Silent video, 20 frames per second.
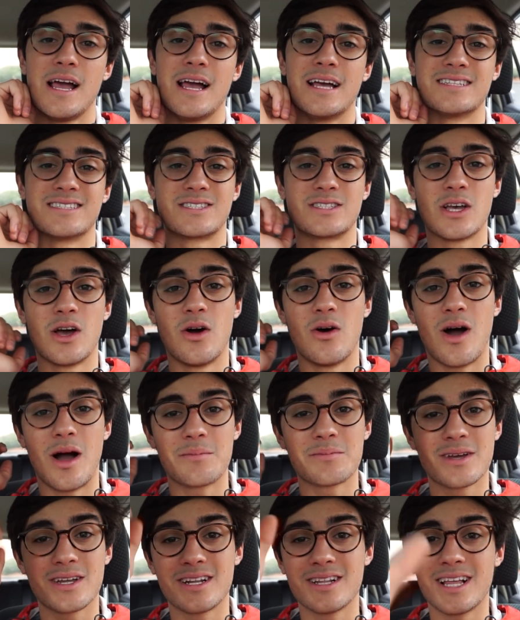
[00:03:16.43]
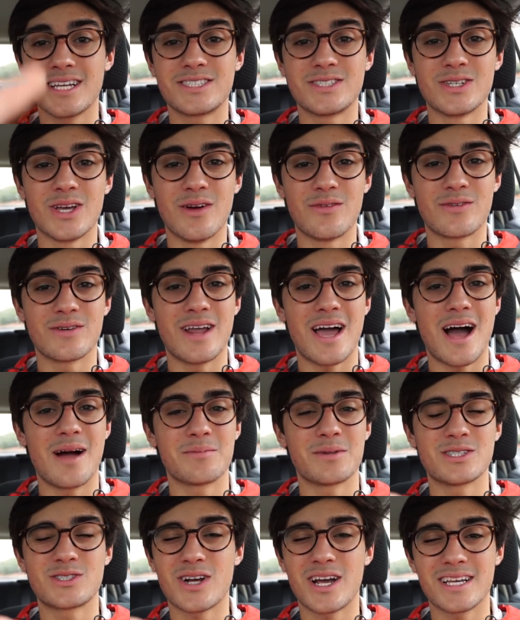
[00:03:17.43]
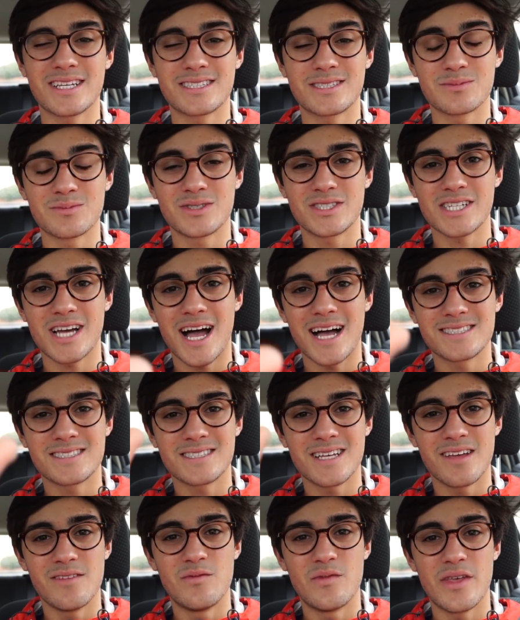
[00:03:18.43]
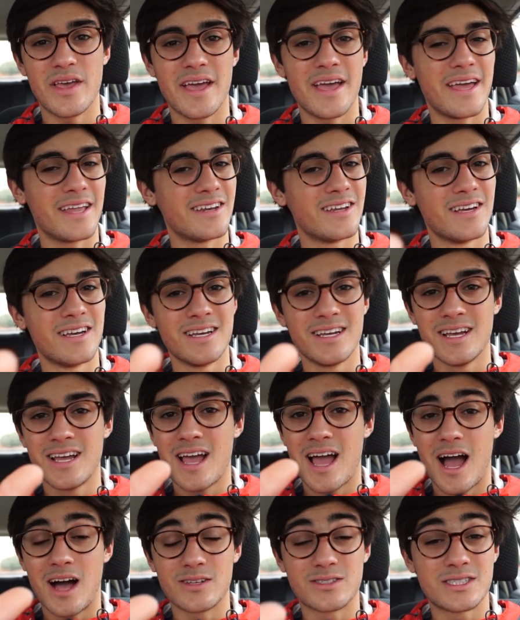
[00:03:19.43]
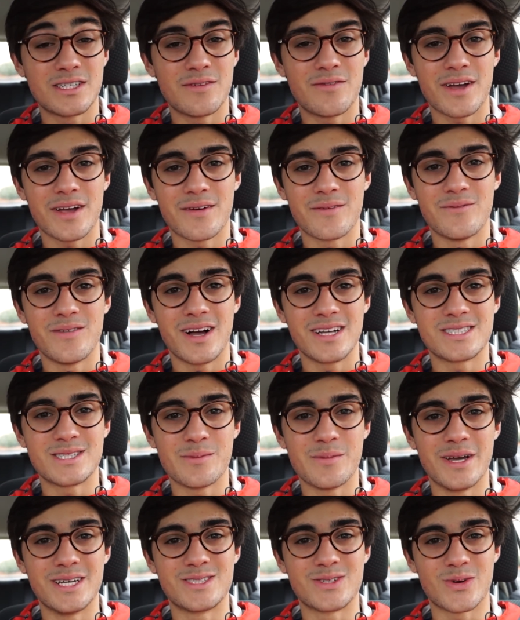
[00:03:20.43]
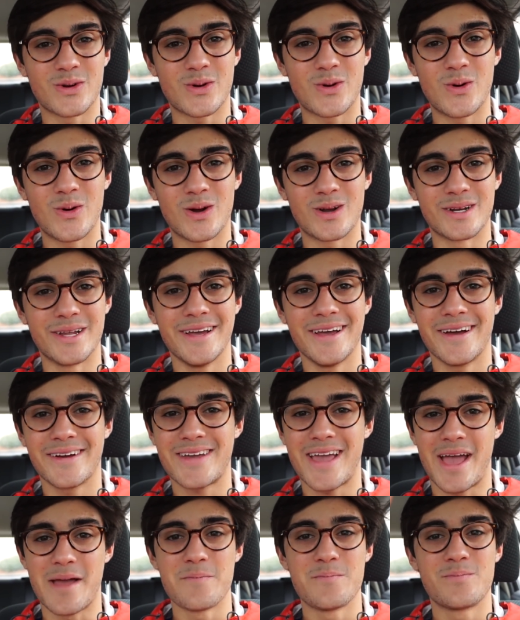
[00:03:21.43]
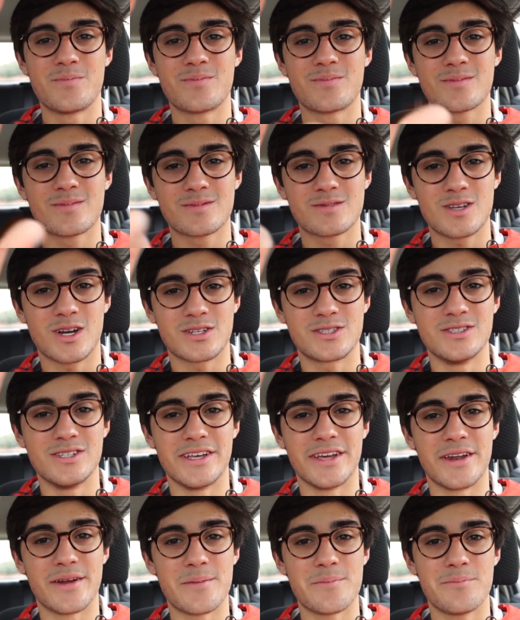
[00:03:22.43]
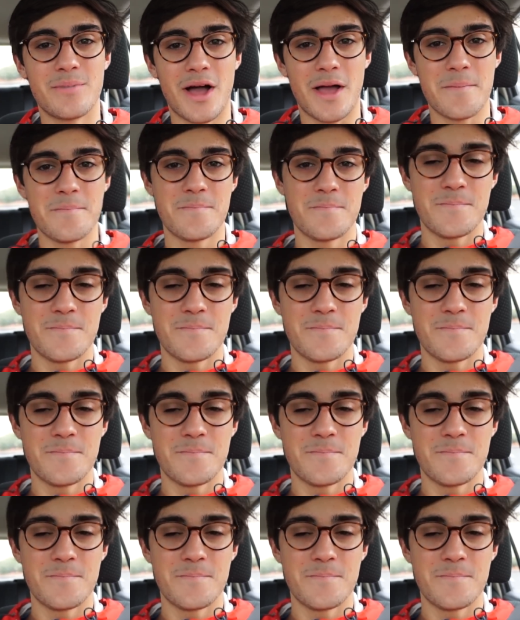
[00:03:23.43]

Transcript: And so I'm gonna let you go for now. I'm gonna try and get some shots, and then I'll see if I can find somebody to record. Okay, talk to you later, bye.